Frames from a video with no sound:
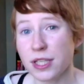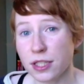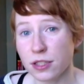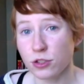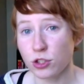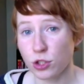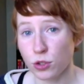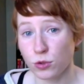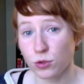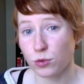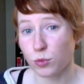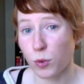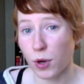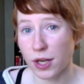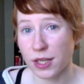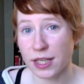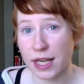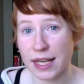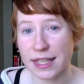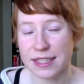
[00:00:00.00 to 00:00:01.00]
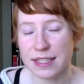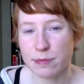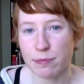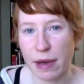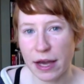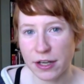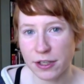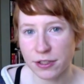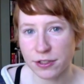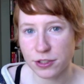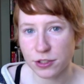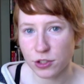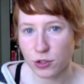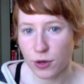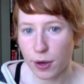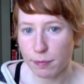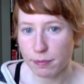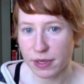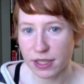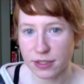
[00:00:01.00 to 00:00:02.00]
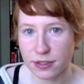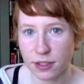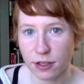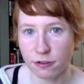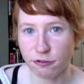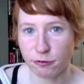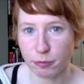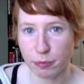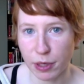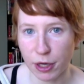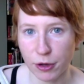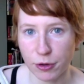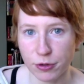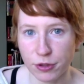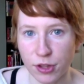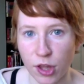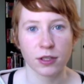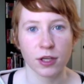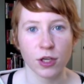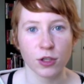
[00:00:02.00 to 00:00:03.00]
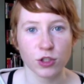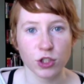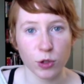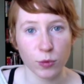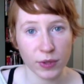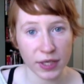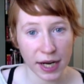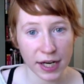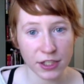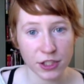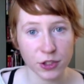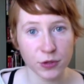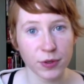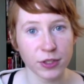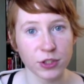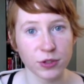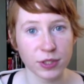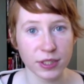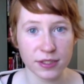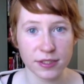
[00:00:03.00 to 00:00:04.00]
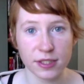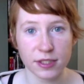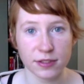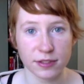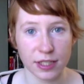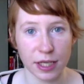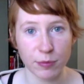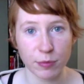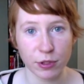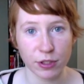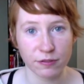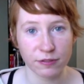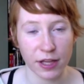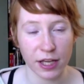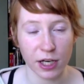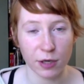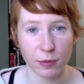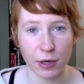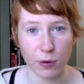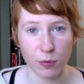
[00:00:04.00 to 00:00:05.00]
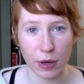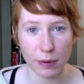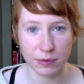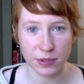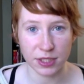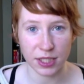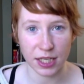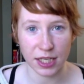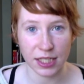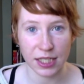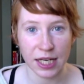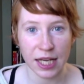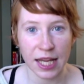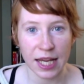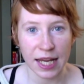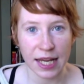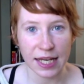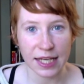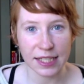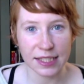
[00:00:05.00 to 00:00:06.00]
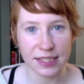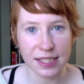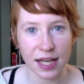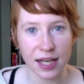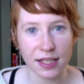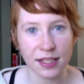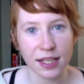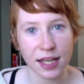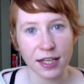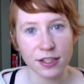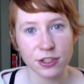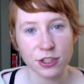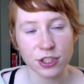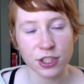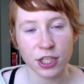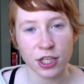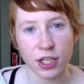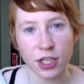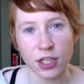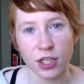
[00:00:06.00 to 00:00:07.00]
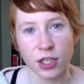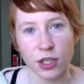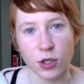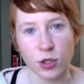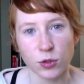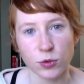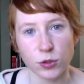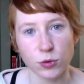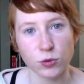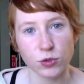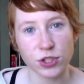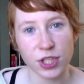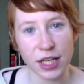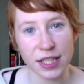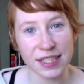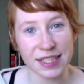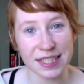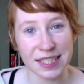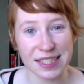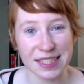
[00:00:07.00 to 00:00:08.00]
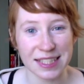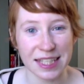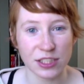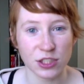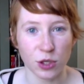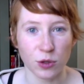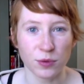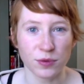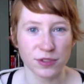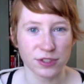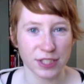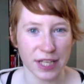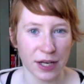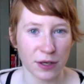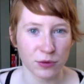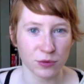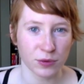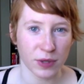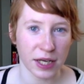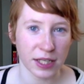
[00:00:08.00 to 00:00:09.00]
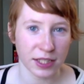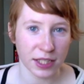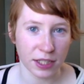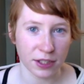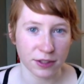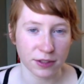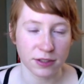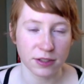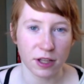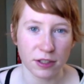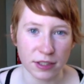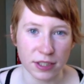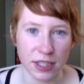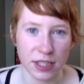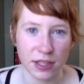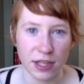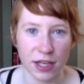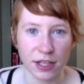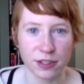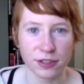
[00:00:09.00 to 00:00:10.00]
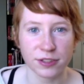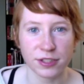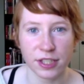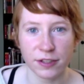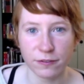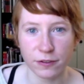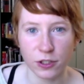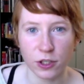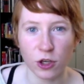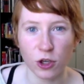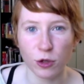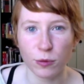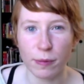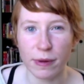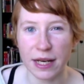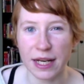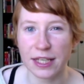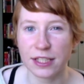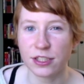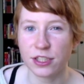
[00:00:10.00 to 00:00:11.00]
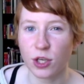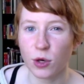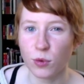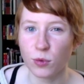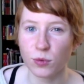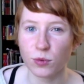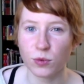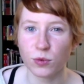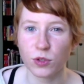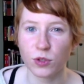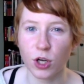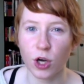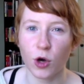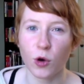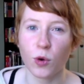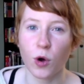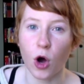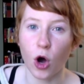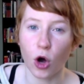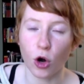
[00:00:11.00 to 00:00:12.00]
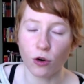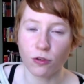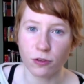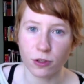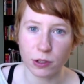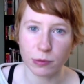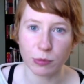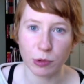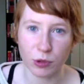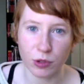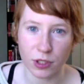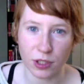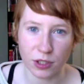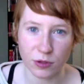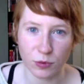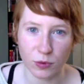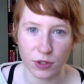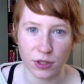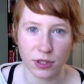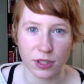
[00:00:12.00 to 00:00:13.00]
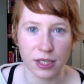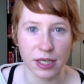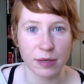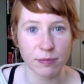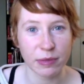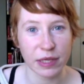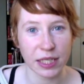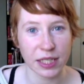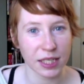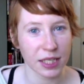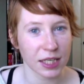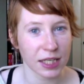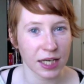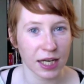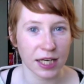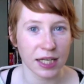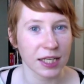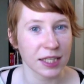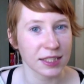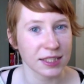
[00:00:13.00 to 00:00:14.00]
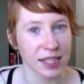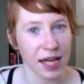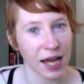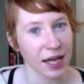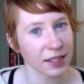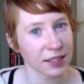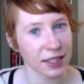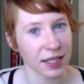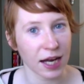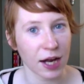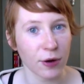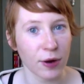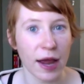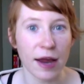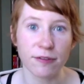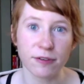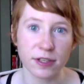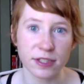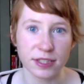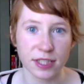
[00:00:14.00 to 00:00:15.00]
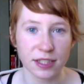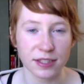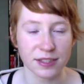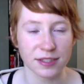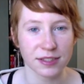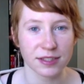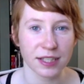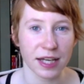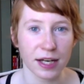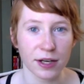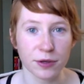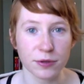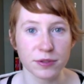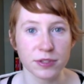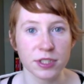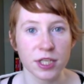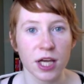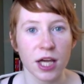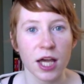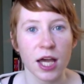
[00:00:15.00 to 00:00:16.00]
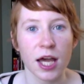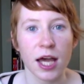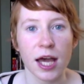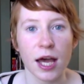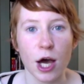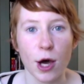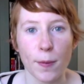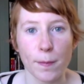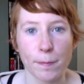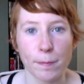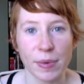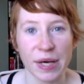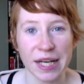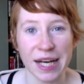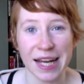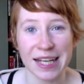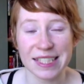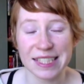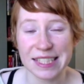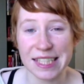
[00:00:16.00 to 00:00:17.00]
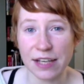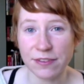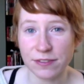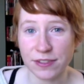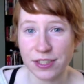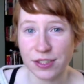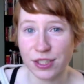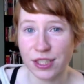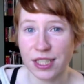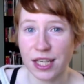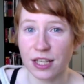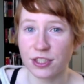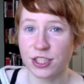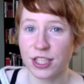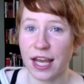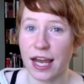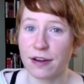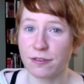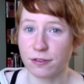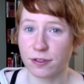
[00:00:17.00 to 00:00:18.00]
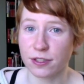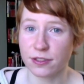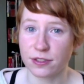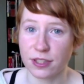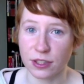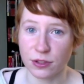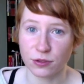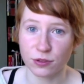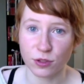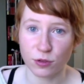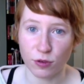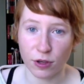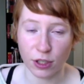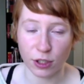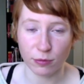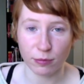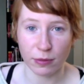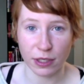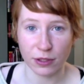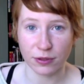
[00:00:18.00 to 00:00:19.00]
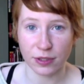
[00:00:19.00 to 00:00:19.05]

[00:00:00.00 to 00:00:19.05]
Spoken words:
can choose one, it's better to do a mix of both. So what I do, and you can see a sample of that on my website, is I catch sentences that don't sound right, that are clunky, that are difficult, but I don't go overboard with nitpicking at exactly how every sentence sounds. But I definitely catch every single developmental